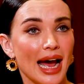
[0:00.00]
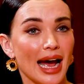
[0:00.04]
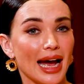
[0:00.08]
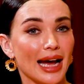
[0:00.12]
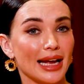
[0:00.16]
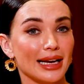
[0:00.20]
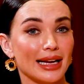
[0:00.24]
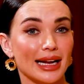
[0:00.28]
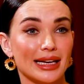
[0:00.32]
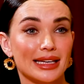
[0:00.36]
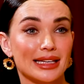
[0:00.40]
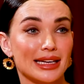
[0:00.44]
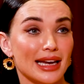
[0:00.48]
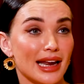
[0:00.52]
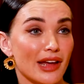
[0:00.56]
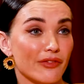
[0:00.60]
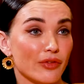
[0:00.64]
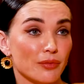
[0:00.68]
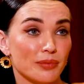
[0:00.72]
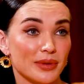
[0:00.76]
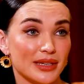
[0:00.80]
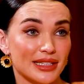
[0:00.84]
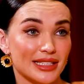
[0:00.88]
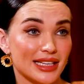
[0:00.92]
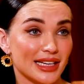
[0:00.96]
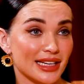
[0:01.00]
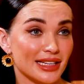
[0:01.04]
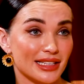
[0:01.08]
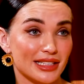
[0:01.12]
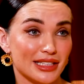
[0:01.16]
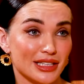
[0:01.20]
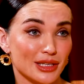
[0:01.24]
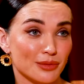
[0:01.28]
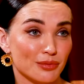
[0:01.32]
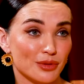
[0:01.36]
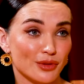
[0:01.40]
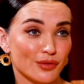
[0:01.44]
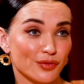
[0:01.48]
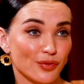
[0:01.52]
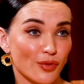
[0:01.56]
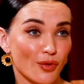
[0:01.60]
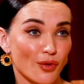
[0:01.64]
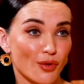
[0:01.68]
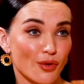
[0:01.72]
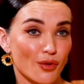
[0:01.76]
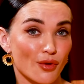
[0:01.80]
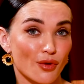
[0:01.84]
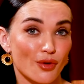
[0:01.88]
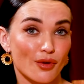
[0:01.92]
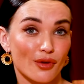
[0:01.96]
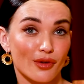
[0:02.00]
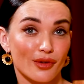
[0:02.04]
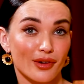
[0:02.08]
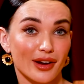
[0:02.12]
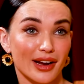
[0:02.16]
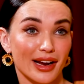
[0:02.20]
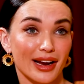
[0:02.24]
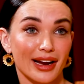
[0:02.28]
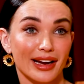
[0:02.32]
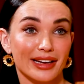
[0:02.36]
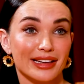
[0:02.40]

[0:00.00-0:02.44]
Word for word: and I'd never been to India before.